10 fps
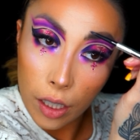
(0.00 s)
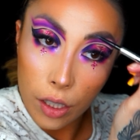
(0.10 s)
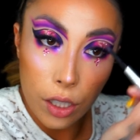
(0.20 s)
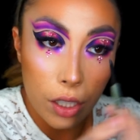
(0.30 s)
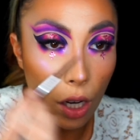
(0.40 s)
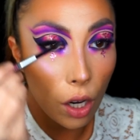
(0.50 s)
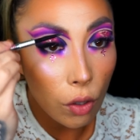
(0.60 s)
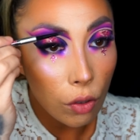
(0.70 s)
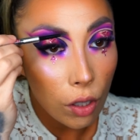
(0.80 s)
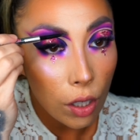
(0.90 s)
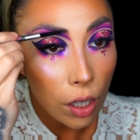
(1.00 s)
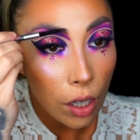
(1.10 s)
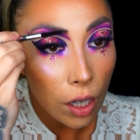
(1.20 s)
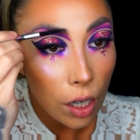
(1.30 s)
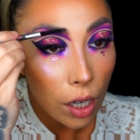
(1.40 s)
so.
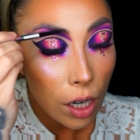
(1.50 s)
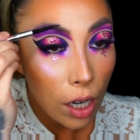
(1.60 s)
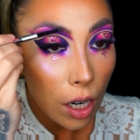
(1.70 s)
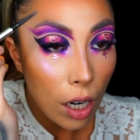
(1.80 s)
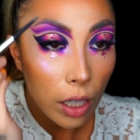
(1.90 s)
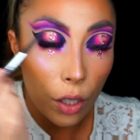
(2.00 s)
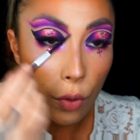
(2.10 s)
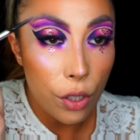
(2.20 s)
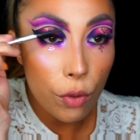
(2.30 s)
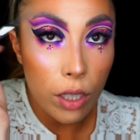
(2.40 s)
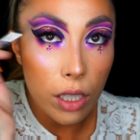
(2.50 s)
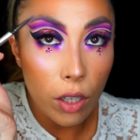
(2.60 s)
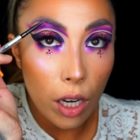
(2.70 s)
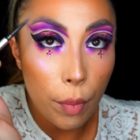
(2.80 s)
I can always do this side